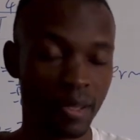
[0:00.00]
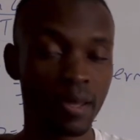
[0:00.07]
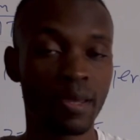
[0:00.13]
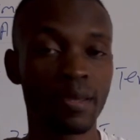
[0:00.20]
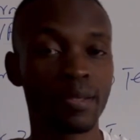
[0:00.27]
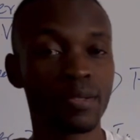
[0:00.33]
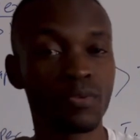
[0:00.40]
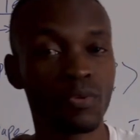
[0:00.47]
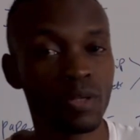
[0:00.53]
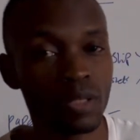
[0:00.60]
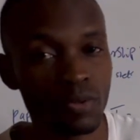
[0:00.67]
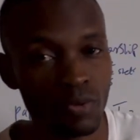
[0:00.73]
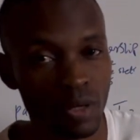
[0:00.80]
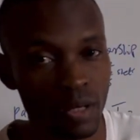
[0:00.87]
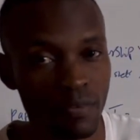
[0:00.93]
uh, in
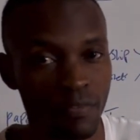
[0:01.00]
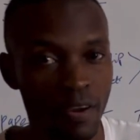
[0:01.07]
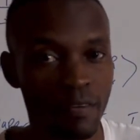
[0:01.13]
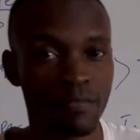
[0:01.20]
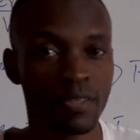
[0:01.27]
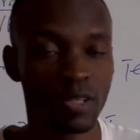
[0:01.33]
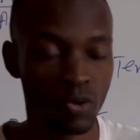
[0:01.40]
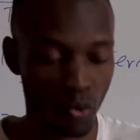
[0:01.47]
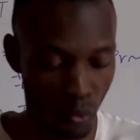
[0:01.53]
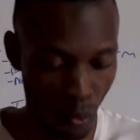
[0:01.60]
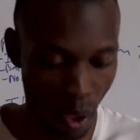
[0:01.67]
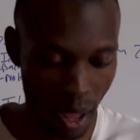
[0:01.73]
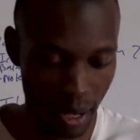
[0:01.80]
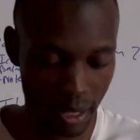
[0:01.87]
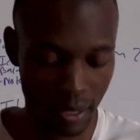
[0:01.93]
2025
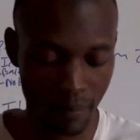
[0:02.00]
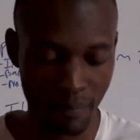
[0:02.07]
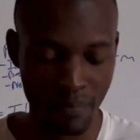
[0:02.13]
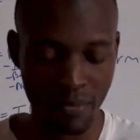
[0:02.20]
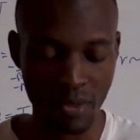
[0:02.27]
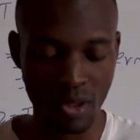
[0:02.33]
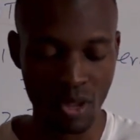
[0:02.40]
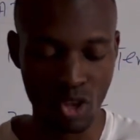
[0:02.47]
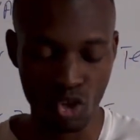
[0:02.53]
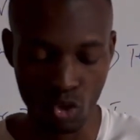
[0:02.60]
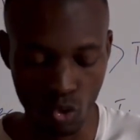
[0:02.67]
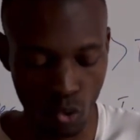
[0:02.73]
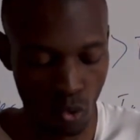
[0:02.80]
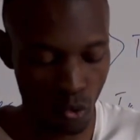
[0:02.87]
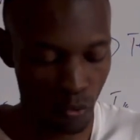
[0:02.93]
January.
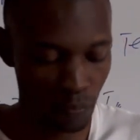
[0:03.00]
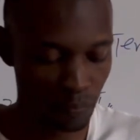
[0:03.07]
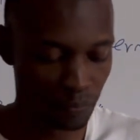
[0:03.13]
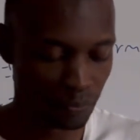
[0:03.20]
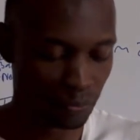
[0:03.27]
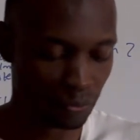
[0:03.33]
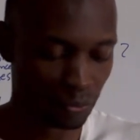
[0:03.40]
So